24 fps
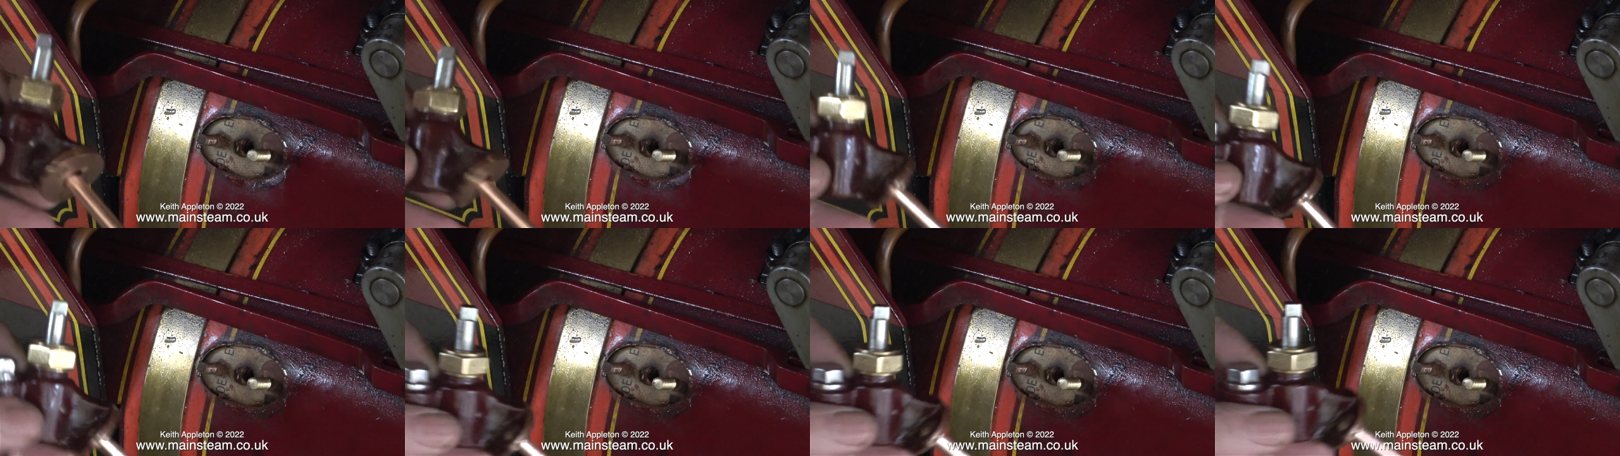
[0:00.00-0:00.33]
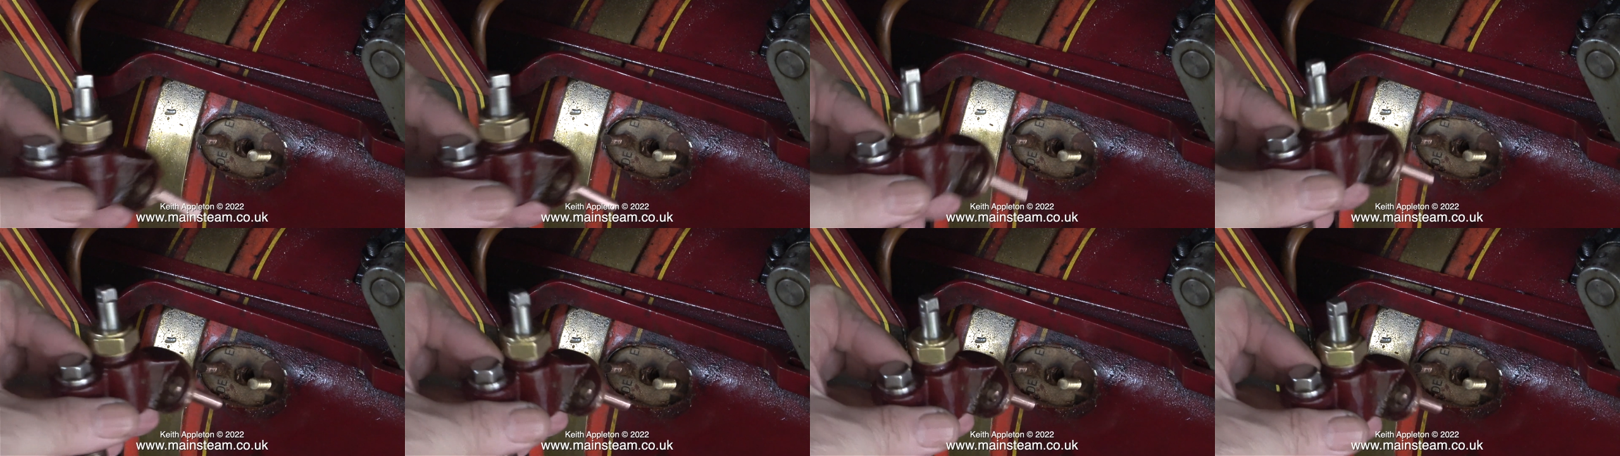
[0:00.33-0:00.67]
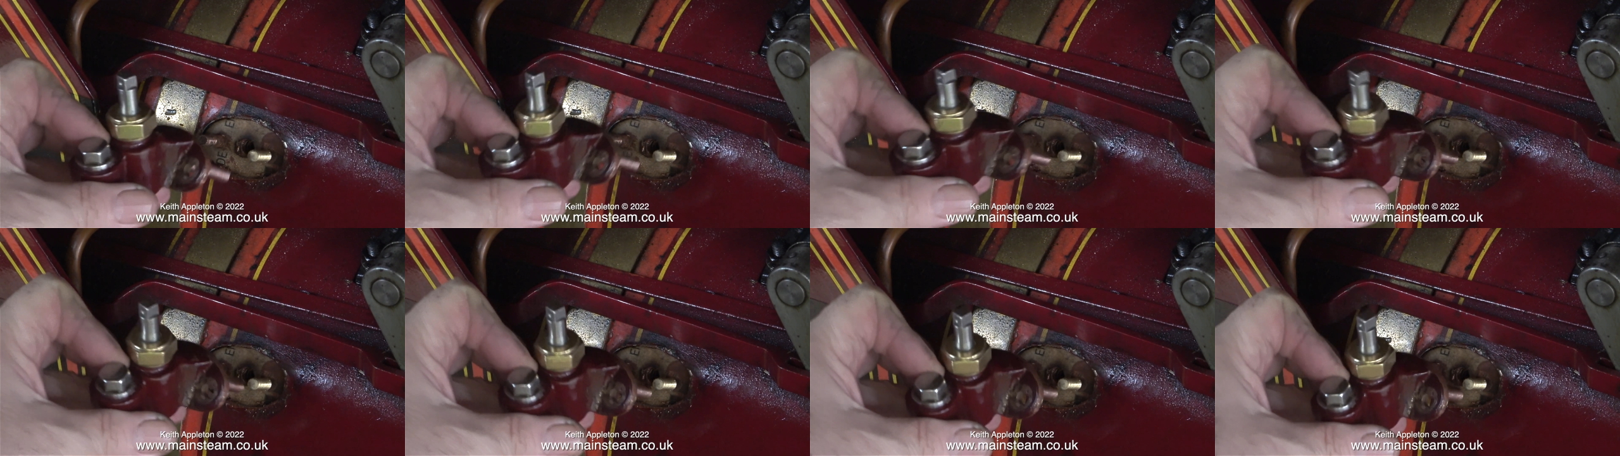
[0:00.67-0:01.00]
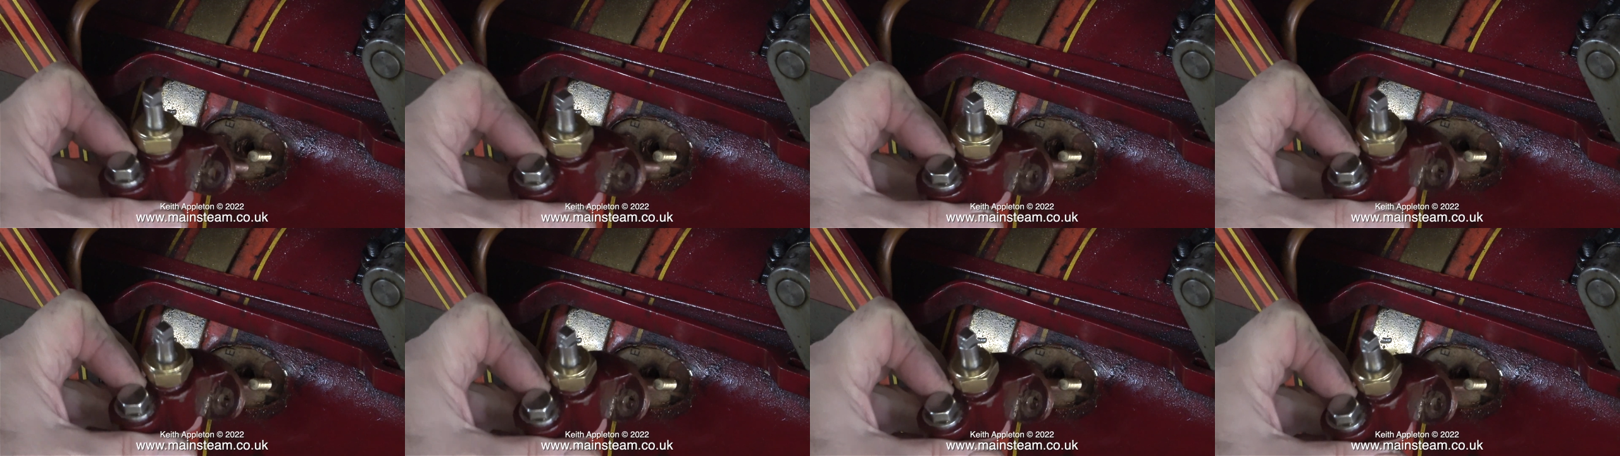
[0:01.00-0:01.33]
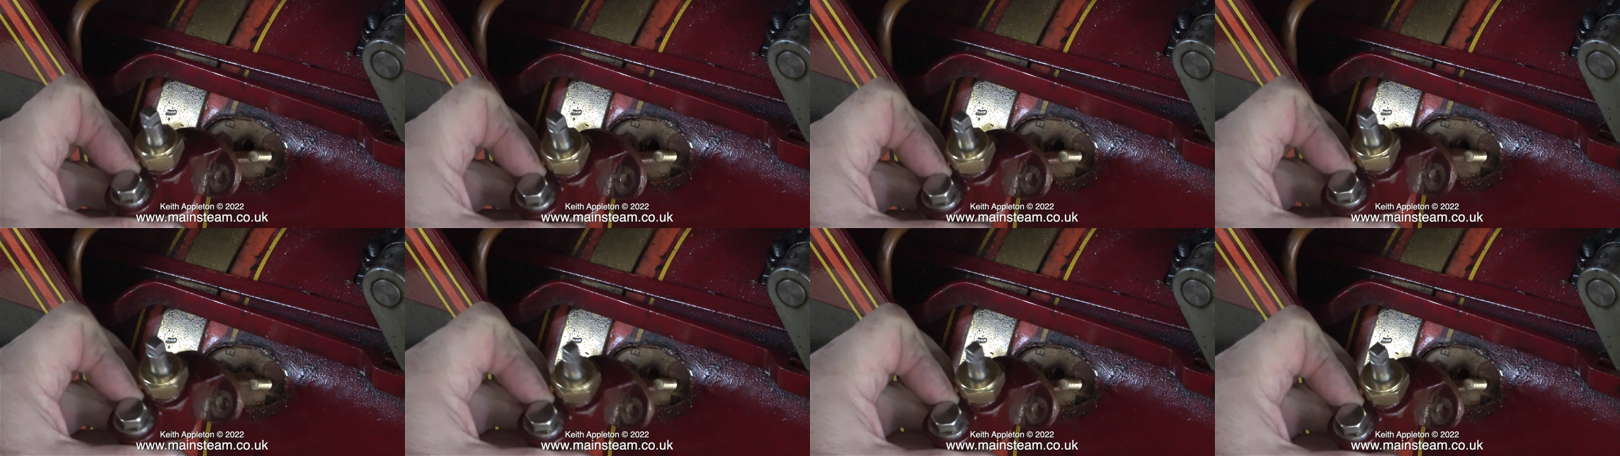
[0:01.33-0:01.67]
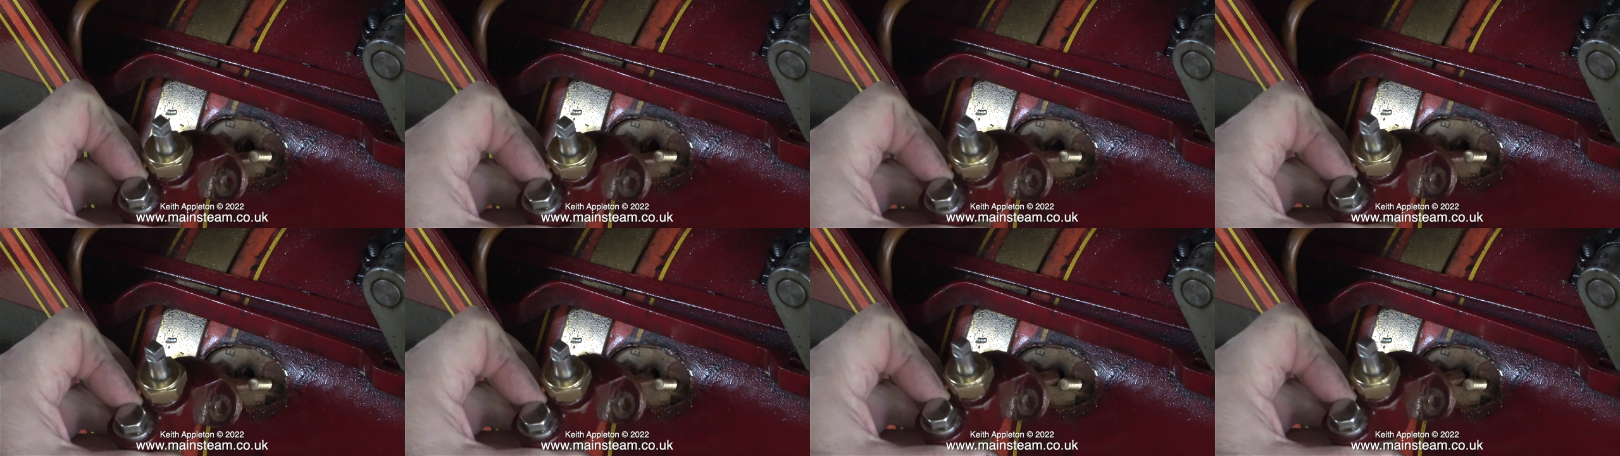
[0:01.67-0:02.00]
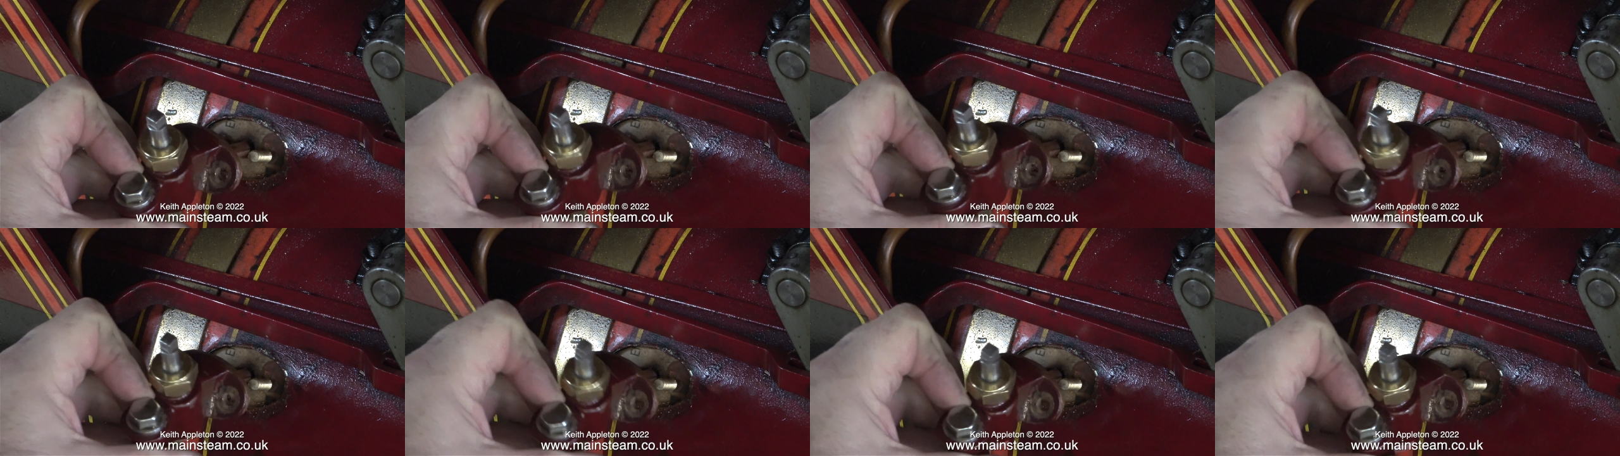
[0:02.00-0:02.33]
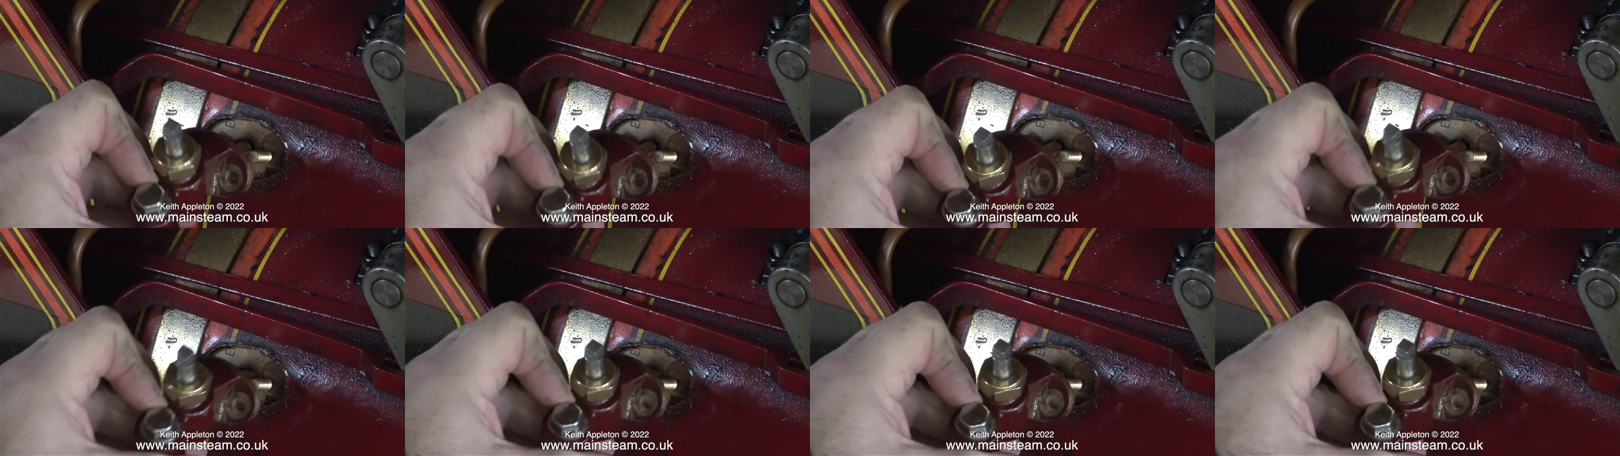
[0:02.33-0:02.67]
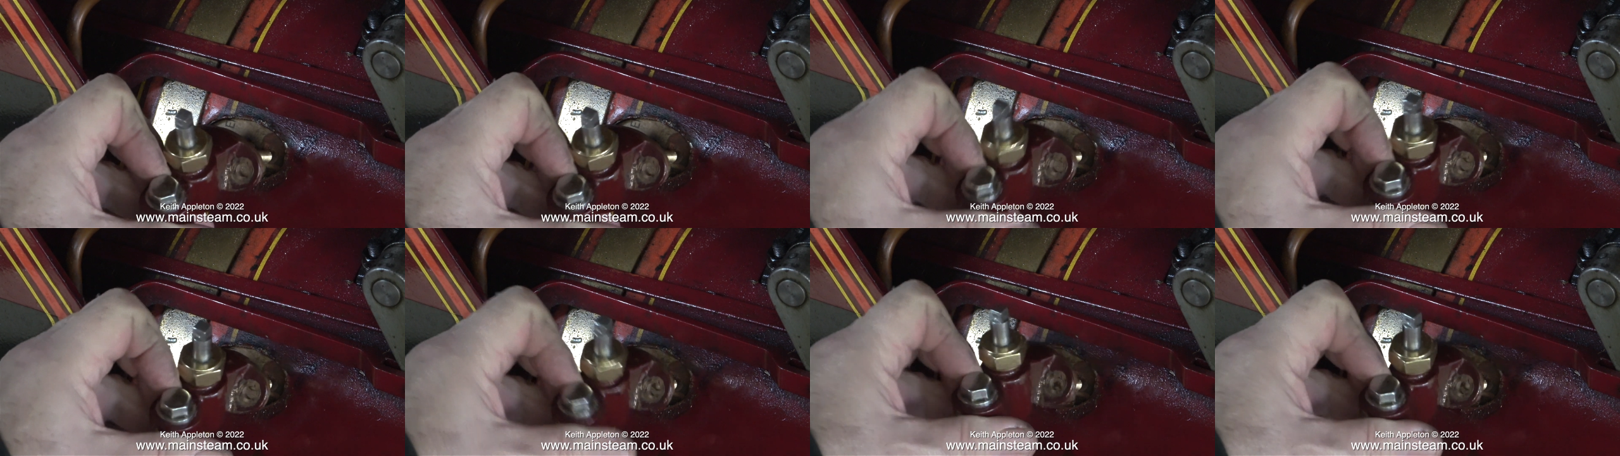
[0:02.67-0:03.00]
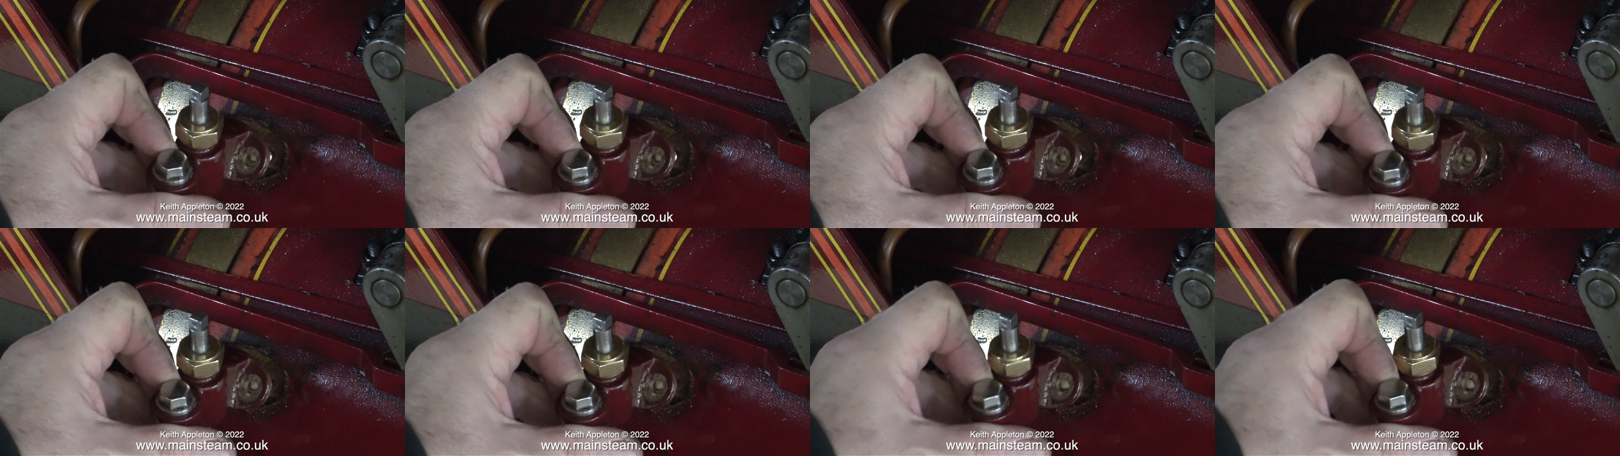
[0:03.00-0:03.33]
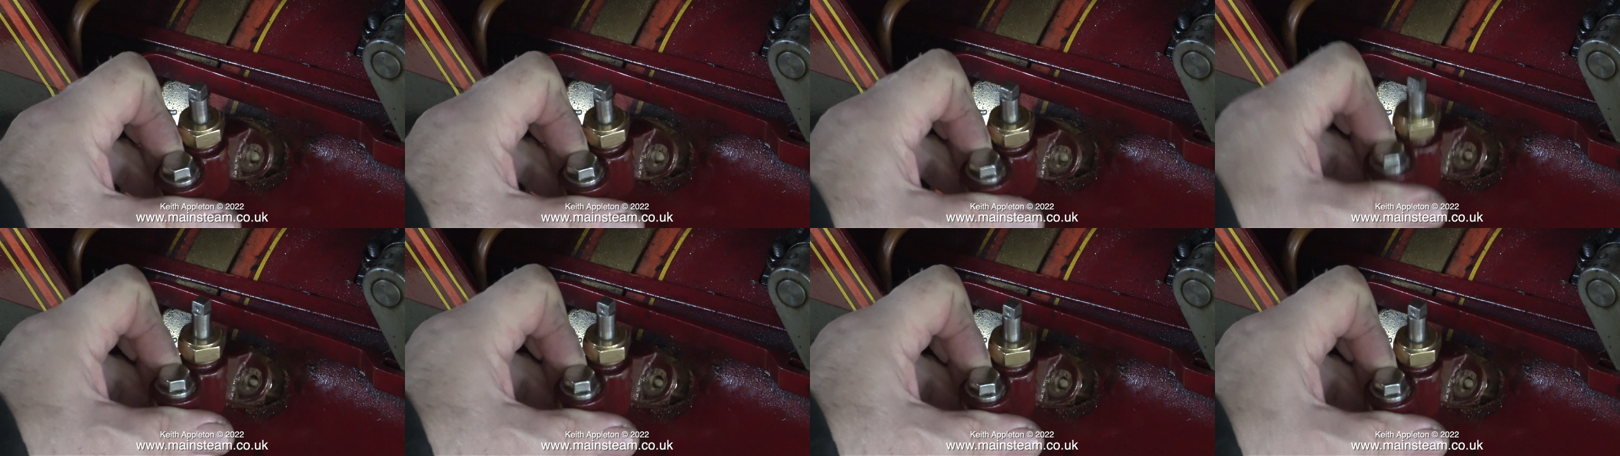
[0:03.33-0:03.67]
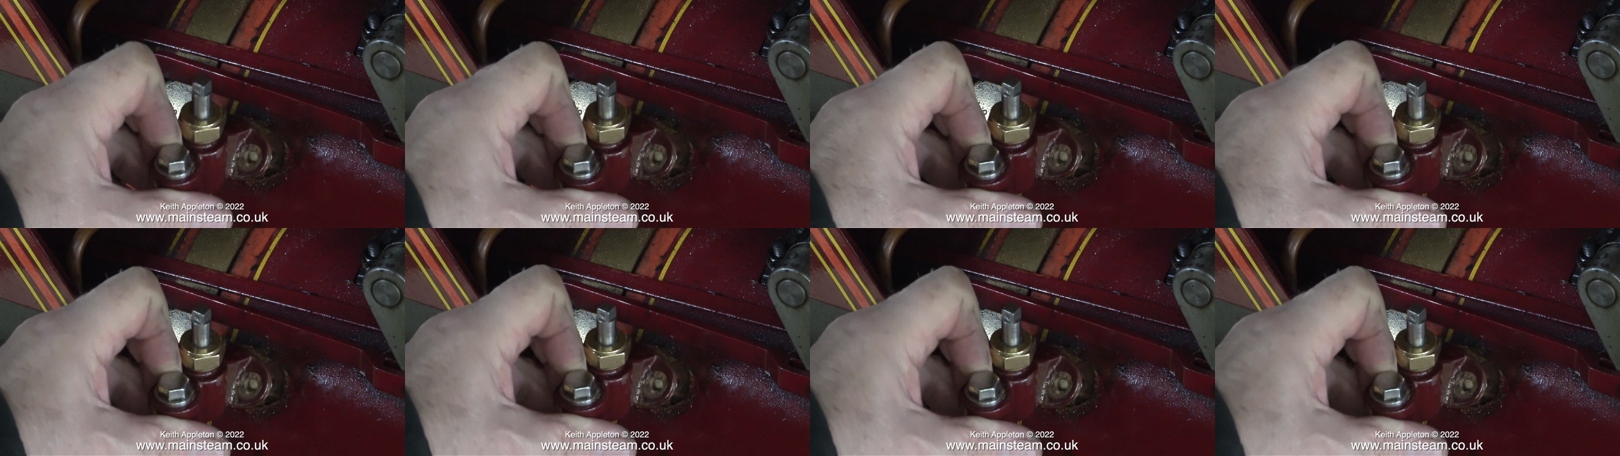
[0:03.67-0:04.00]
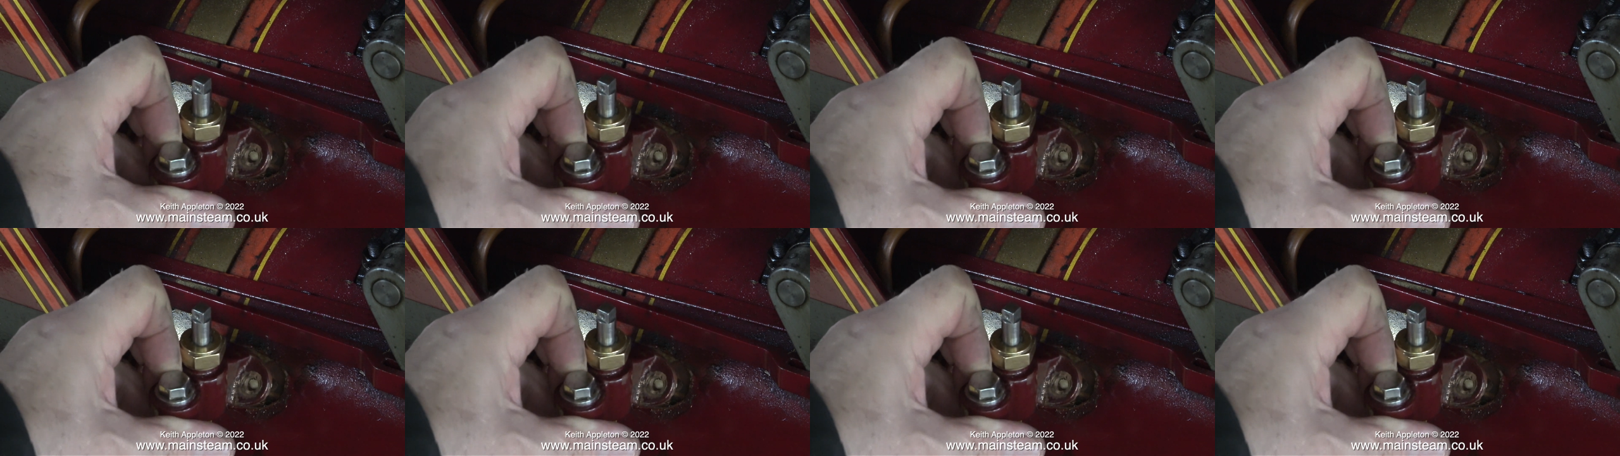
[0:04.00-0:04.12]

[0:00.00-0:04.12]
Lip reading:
(no speaker visible)